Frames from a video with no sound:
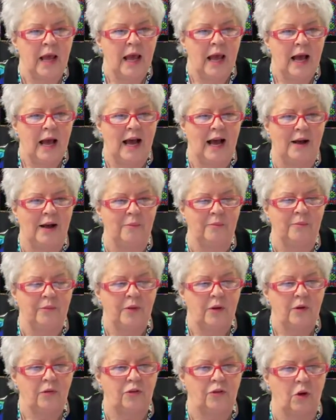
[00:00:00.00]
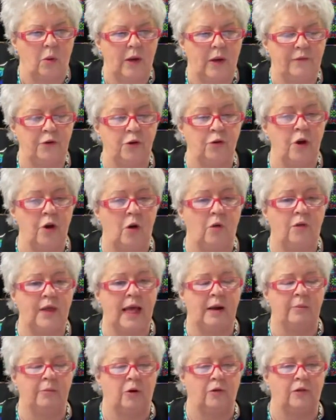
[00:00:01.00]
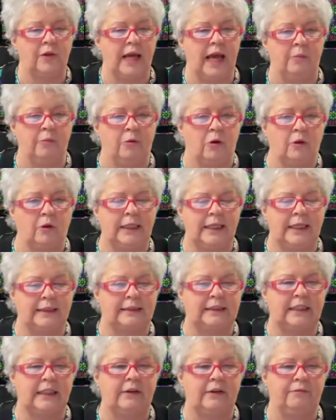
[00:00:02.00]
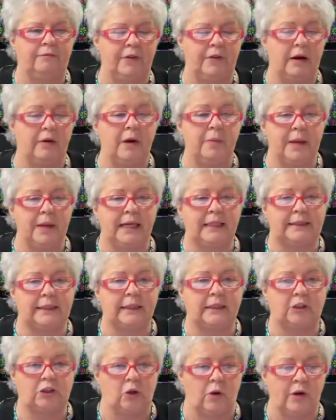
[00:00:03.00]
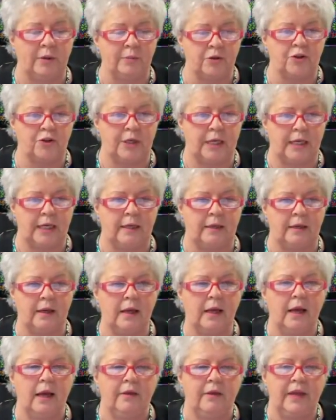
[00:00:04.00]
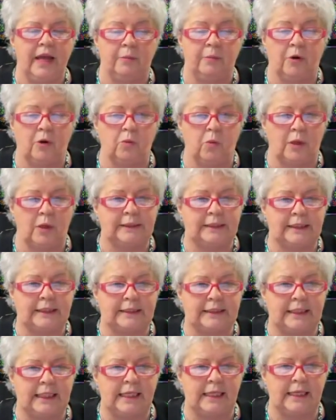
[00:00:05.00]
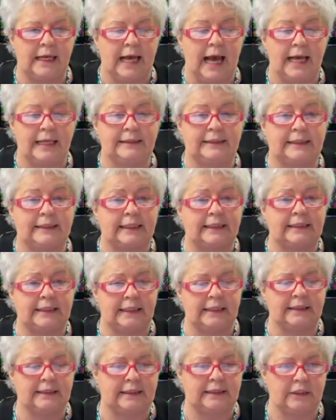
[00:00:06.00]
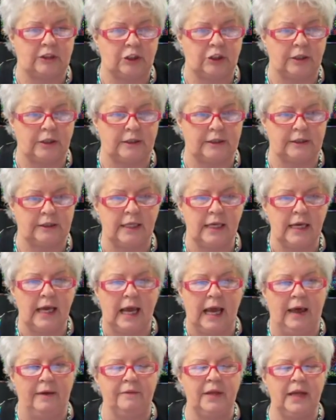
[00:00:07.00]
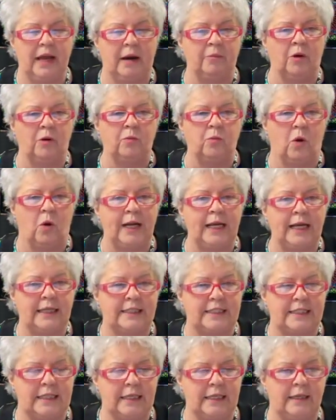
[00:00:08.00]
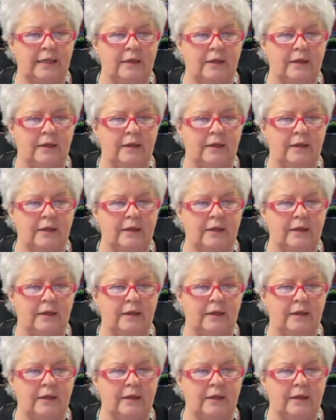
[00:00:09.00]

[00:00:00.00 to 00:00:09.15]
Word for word: Um, so if you know the emerald, the emerald is the very basic sewing machine. The emerald 116 has 16 stitches, and the emerald 118